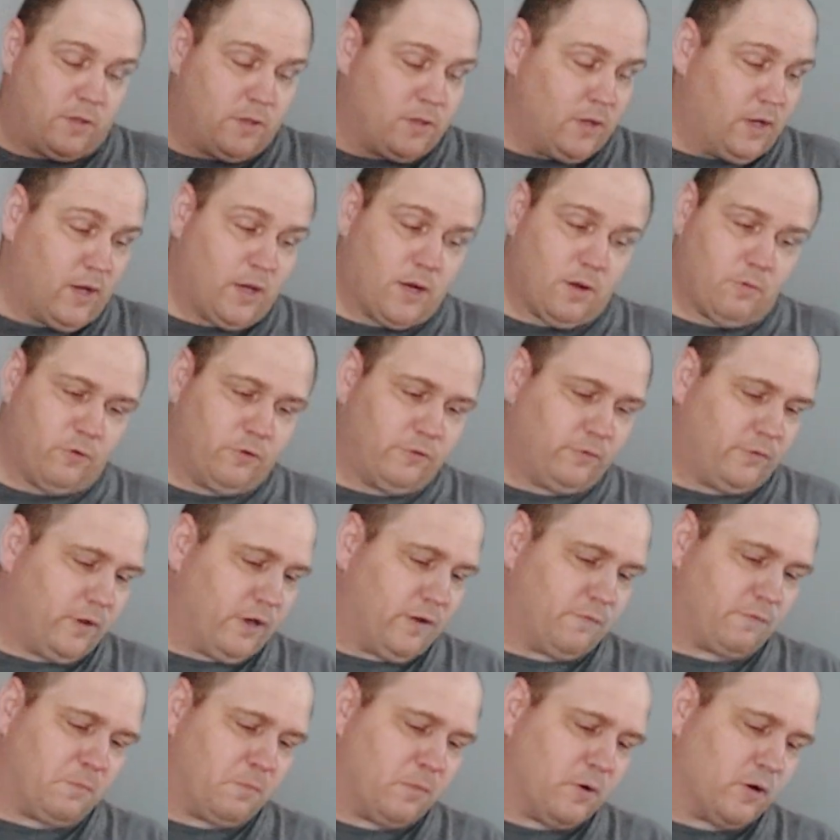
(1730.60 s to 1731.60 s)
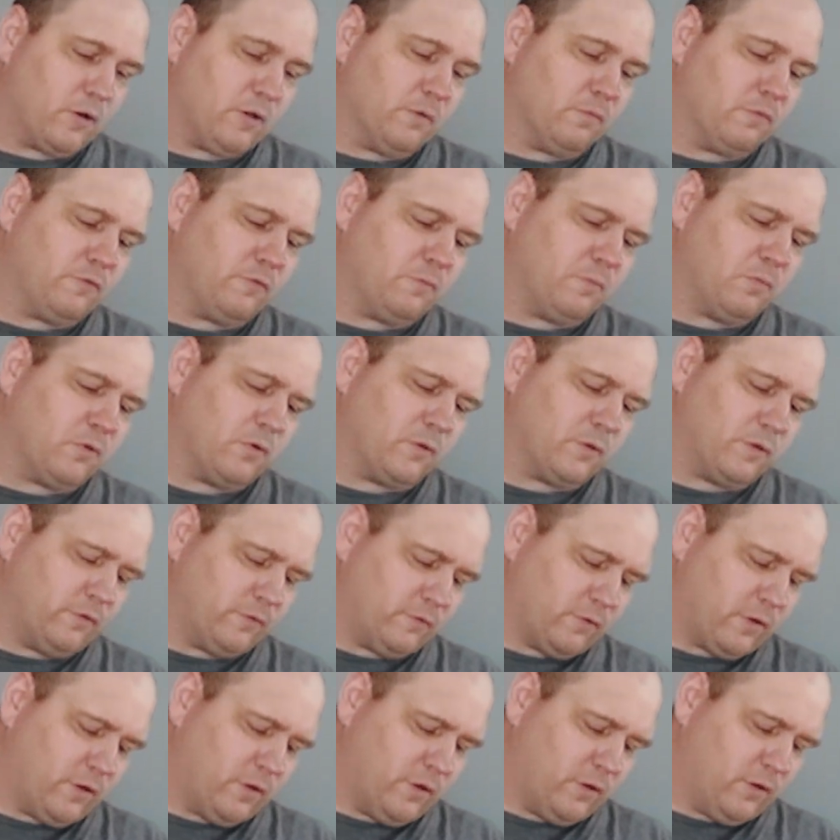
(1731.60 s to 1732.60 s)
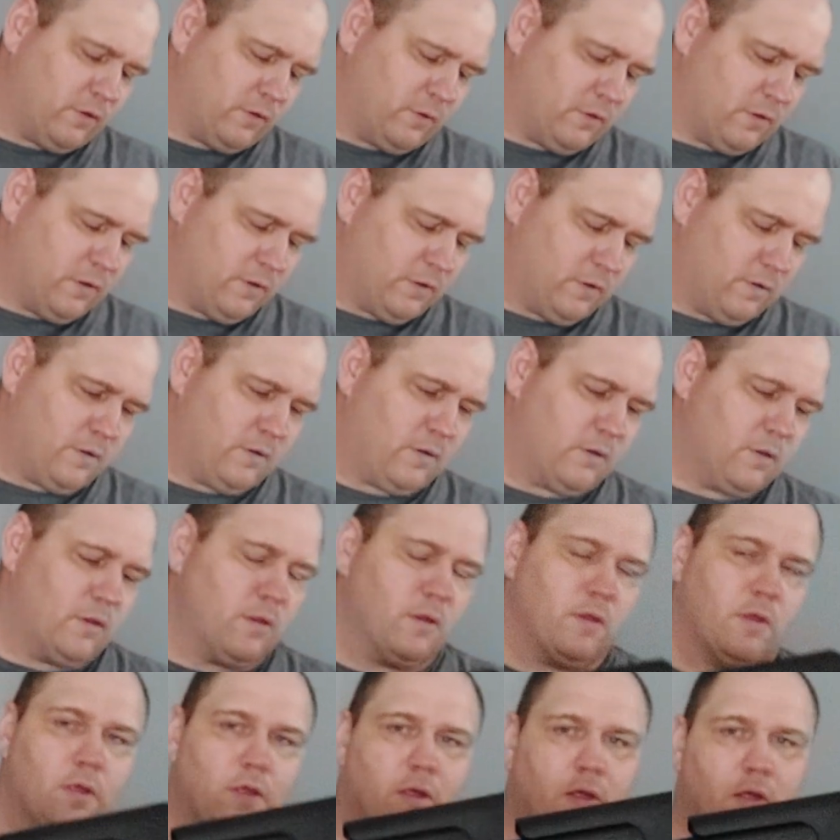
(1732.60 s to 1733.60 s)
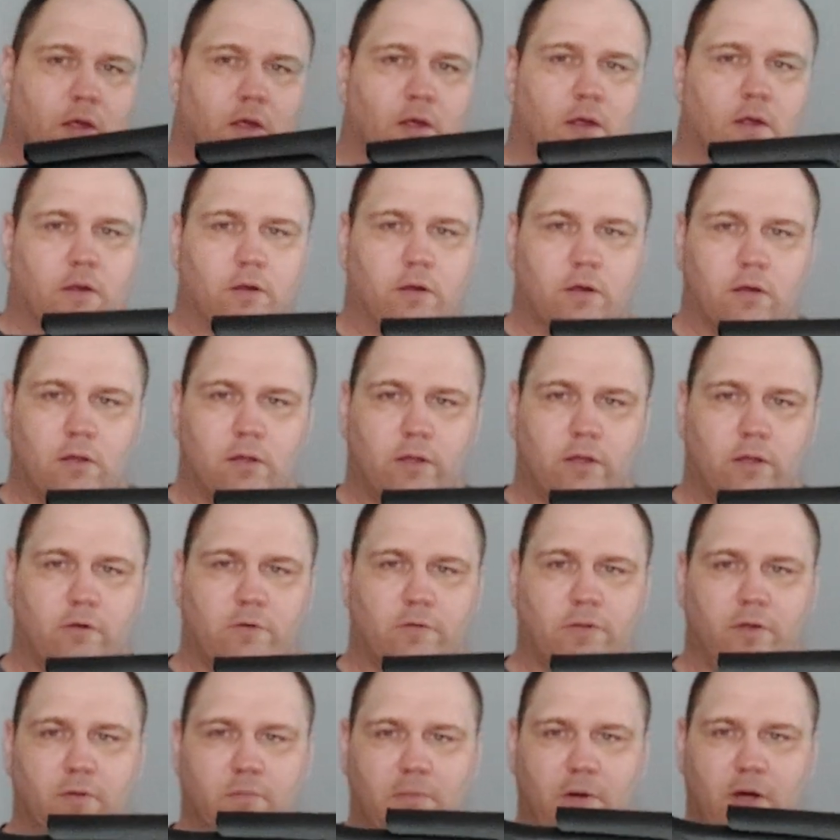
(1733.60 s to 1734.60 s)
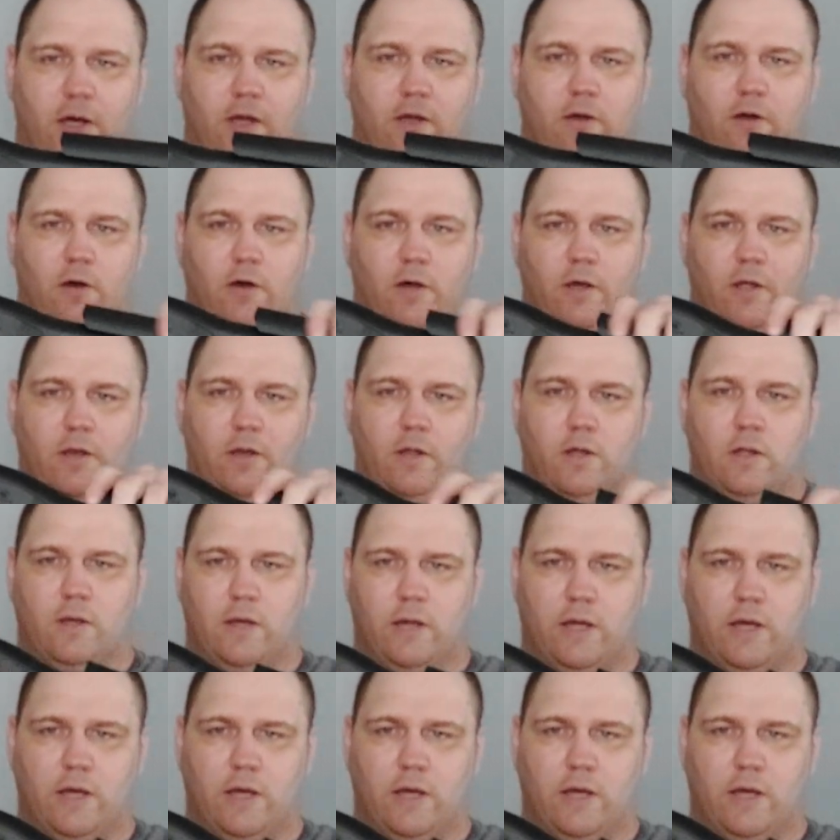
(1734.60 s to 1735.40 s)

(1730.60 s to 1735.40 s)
God, I wish the aftermarket would support this gun. Click your thing back on.